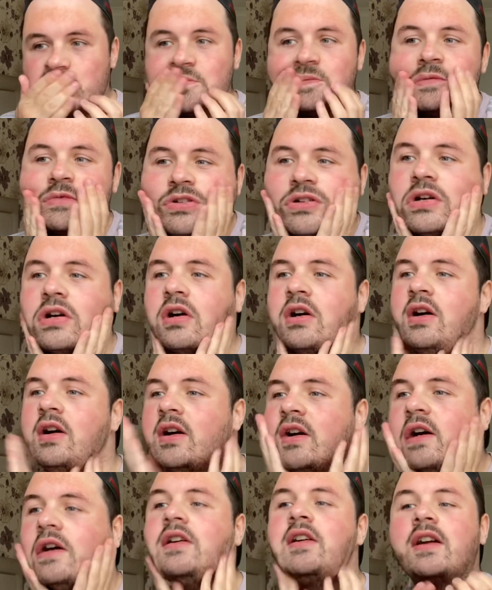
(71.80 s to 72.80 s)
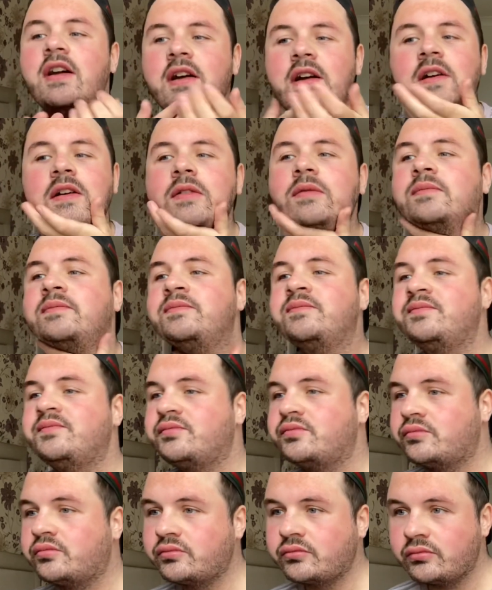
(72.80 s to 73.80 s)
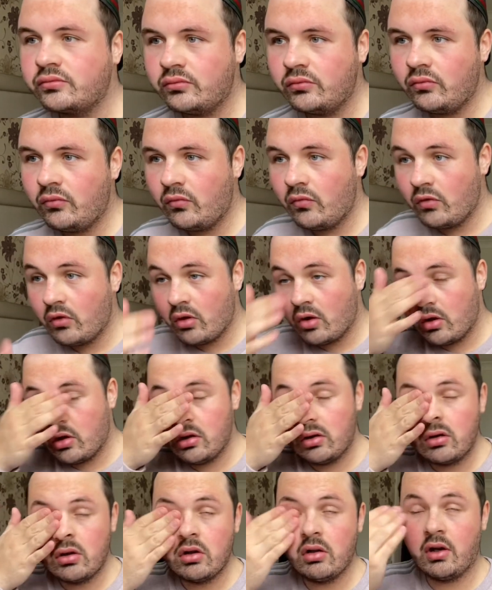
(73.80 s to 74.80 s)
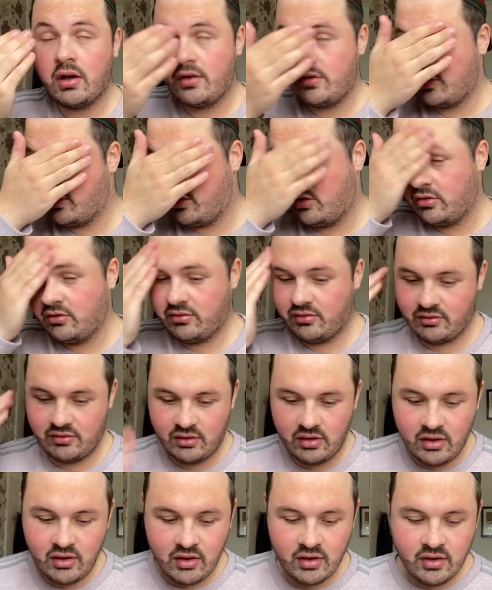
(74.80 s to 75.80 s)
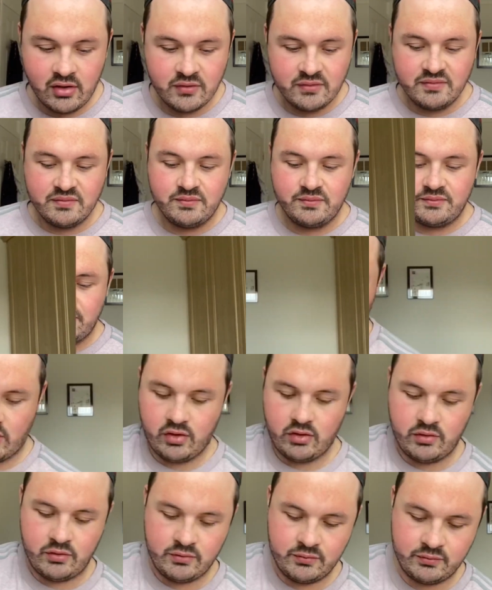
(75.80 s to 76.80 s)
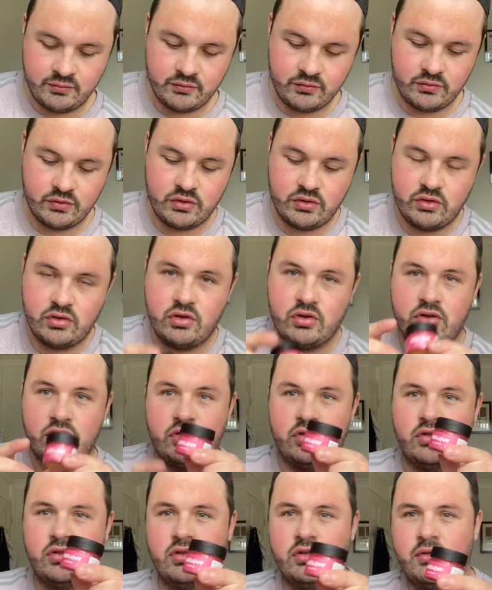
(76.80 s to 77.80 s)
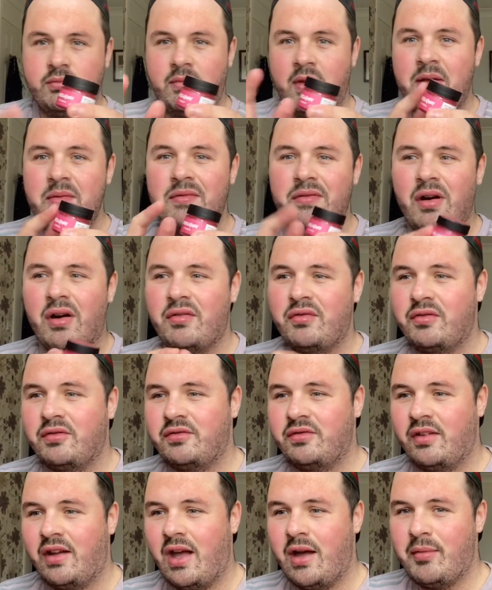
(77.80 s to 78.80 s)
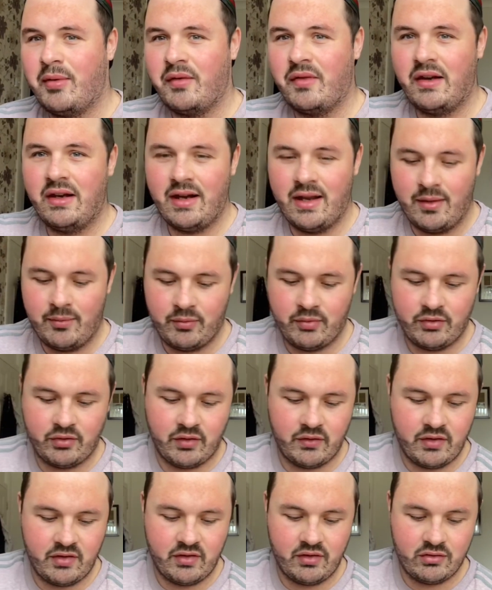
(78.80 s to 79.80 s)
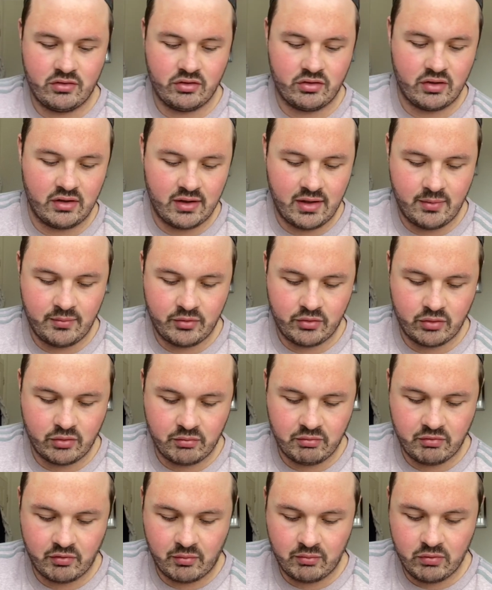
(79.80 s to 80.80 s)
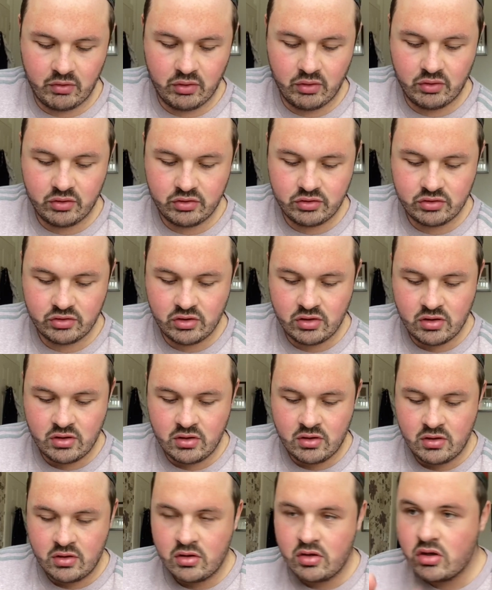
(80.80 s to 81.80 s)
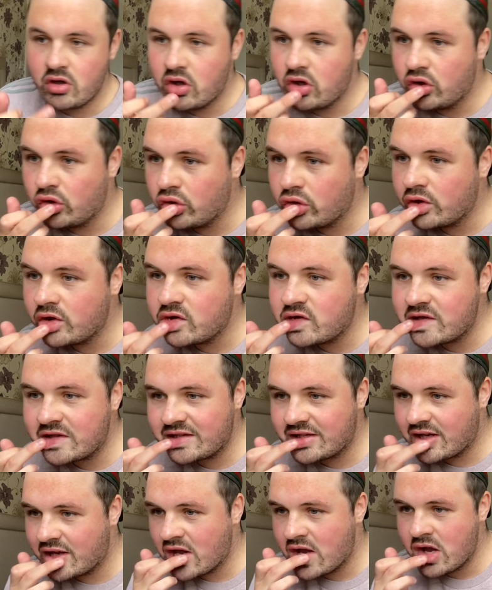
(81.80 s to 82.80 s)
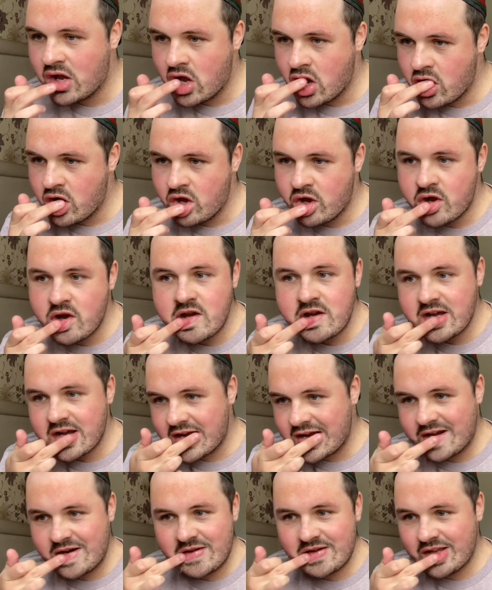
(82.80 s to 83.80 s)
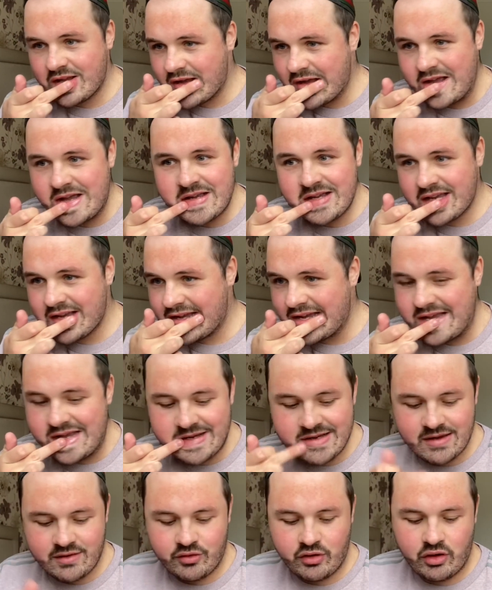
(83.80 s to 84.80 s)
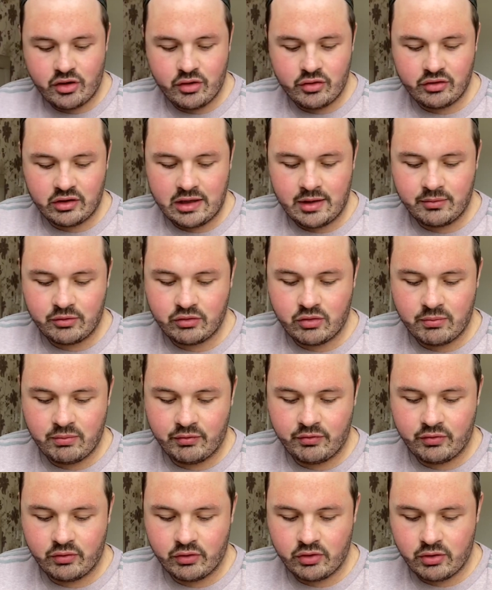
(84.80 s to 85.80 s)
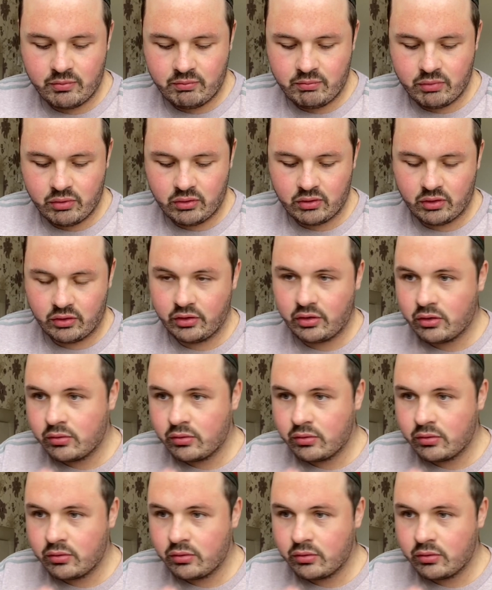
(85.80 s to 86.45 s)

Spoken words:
Okay. I look crazy. So, because people often forget about the lips. So this is just a lip scrub from Lush. And I just, like, if you use a lip scrub before you put like,